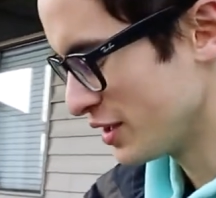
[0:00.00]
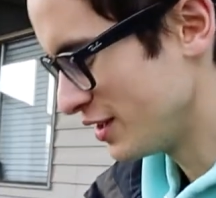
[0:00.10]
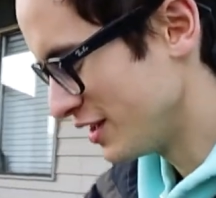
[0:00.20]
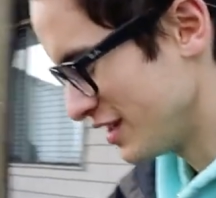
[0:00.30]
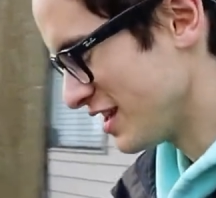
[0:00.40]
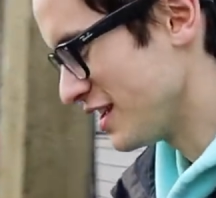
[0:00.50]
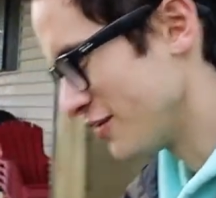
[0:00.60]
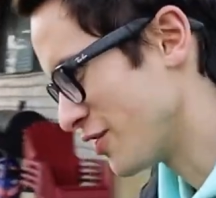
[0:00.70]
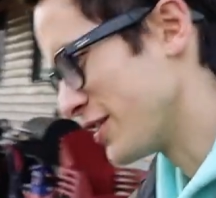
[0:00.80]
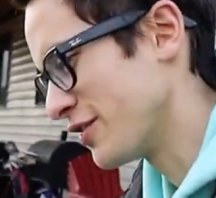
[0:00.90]
in the
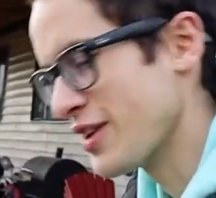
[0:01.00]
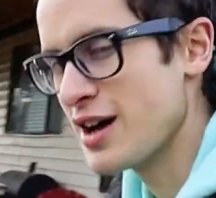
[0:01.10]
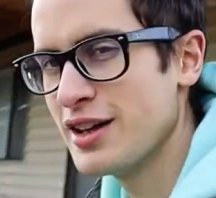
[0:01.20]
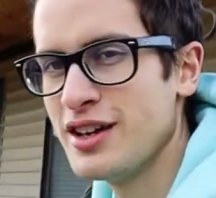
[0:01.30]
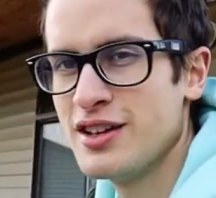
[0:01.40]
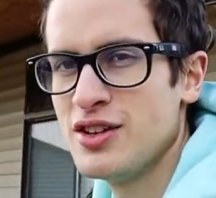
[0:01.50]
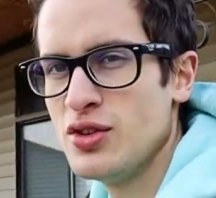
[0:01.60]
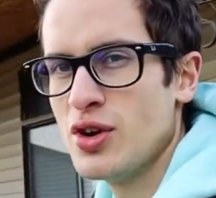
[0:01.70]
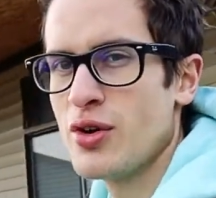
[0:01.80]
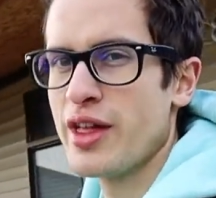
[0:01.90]
Fraser Valley, you
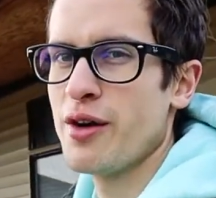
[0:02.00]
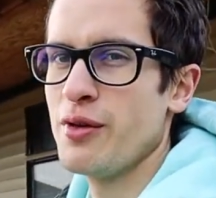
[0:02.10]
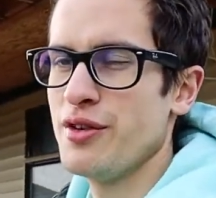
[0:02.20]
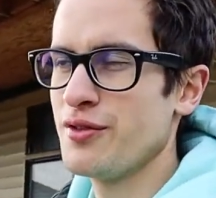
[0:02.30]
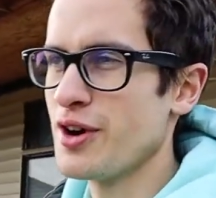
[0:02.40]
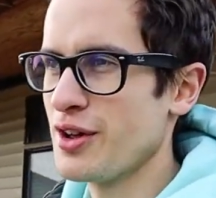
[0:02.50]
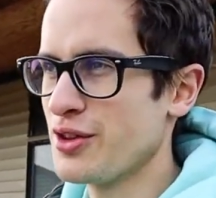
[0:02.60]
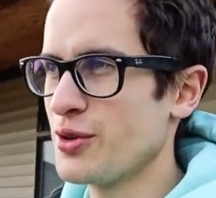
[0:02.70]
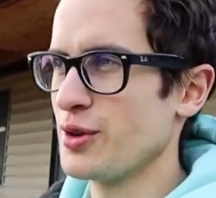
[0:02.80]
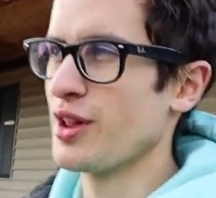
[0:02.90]
know that we've gone
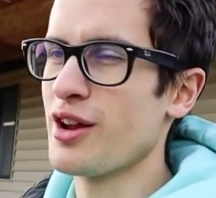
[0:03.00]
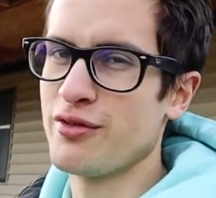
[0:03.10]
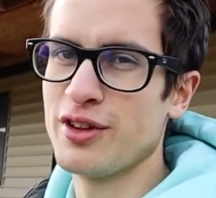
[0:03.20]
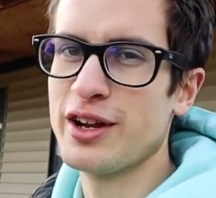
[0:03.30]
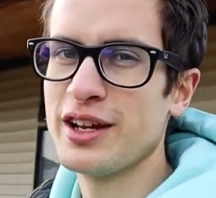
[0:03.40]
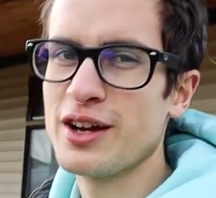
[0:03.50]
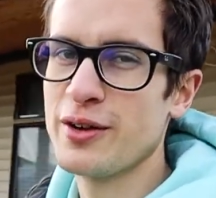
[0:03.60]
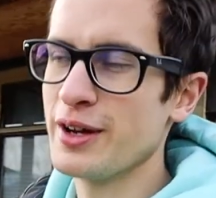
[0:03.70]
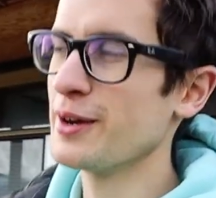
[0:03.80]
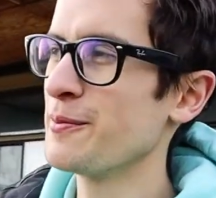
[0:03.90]
through a lot of flooding
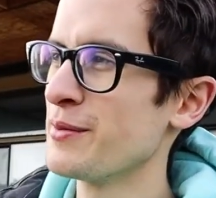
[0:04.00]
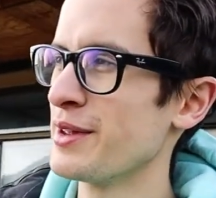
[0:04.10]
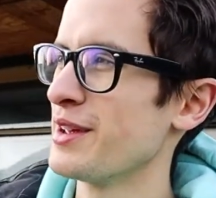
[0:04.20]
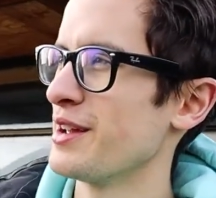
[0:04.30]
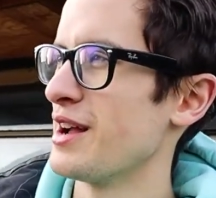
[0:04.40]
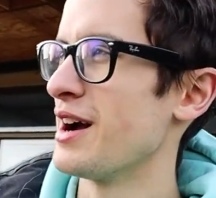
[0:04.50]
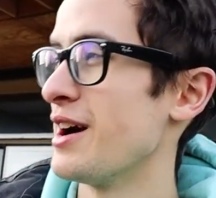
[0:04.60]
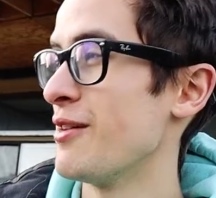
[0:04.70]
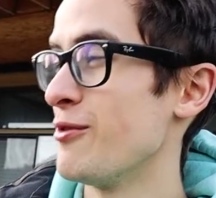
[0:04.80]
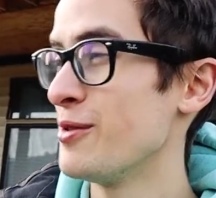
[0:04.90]
out here.
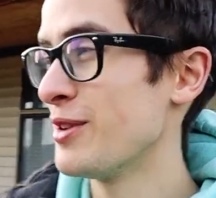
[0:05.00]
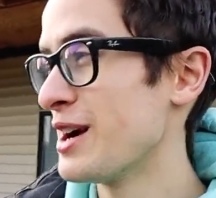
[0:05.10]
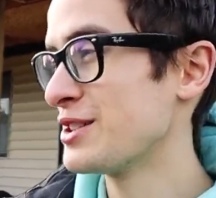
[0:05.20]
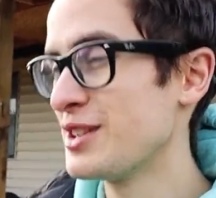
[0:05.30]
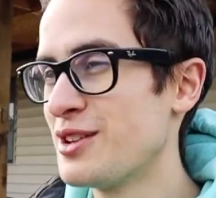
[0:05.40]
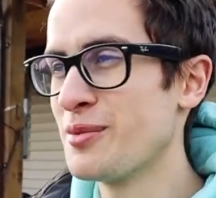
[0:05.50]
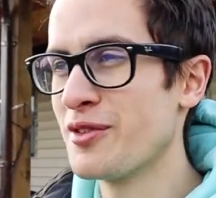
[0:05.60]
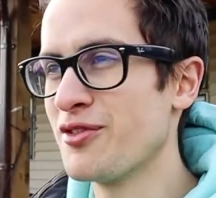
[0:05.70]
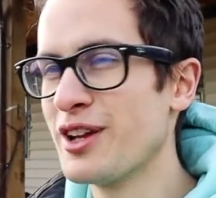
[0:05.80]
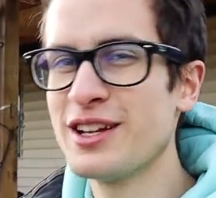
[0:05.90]
We were actually super
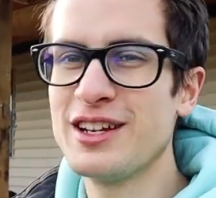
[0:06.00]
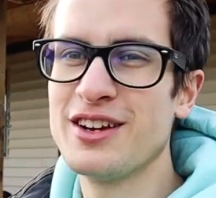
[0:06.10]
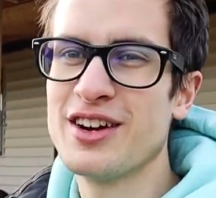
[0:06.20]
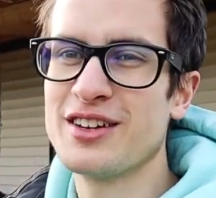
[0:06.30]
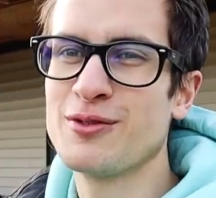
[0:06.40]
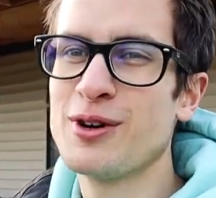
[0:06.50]
flooded here as